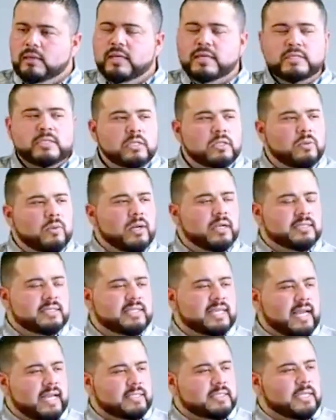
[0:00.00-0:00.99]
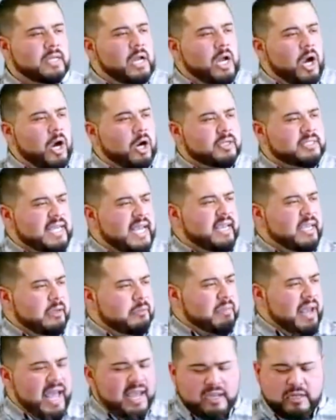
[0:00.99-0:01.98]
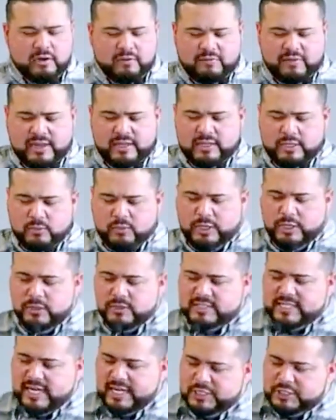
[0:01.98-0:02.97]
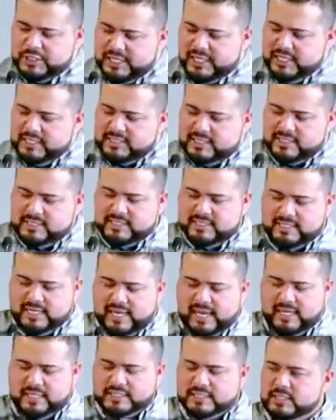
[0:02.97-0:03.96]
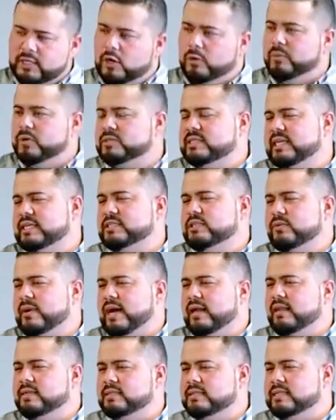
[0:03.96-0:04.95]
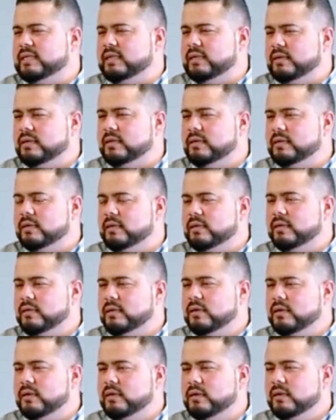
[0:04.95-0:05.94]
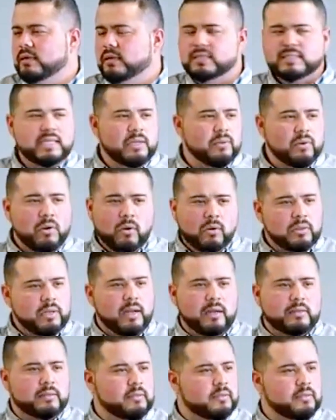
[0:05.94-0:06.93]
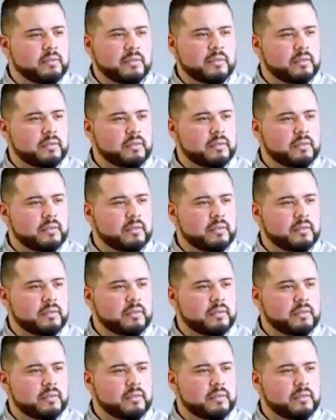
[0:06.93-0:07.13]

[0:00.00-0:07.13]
These are the ones that are taken back and offended when you say Jesus is against homosexuality. You say, well, hold on.